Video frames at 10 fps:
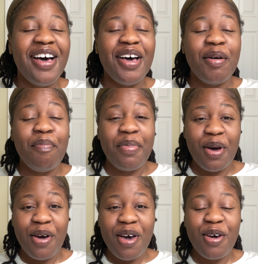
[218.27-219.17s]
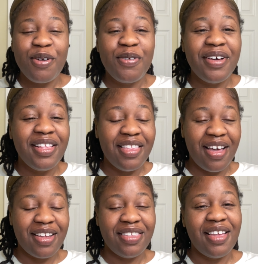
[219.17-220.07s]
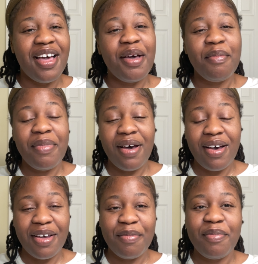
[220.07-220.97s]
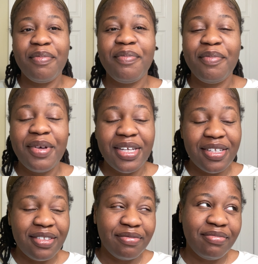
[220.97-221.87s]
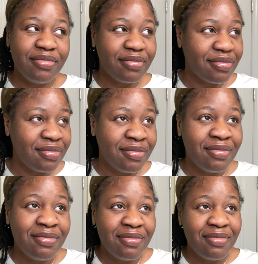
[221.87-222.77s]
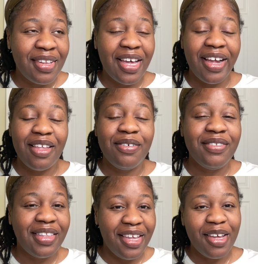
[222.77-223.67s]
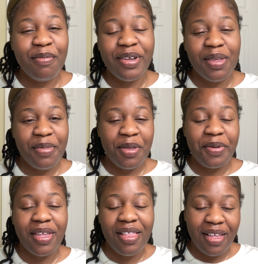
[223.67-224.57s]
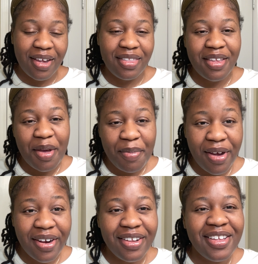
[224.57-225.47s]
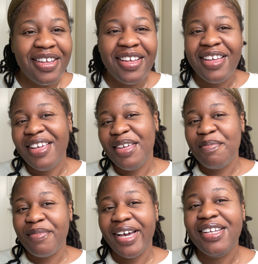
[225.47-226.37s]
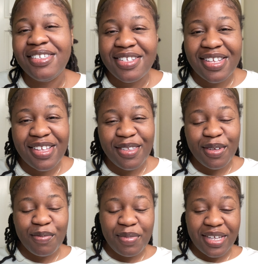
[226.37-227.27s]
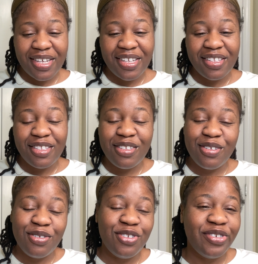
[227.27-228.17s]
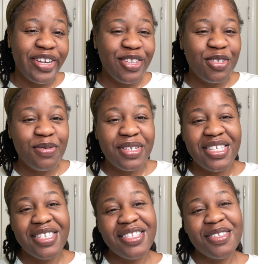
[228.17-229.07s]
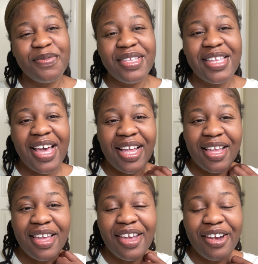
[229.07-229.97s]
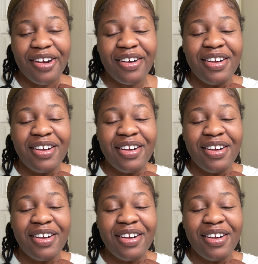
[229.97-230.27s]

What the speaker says: A boho loc bob, but I don't think I'm gonna be doing the loc part. It might just end up being 2-strand twists with added hair.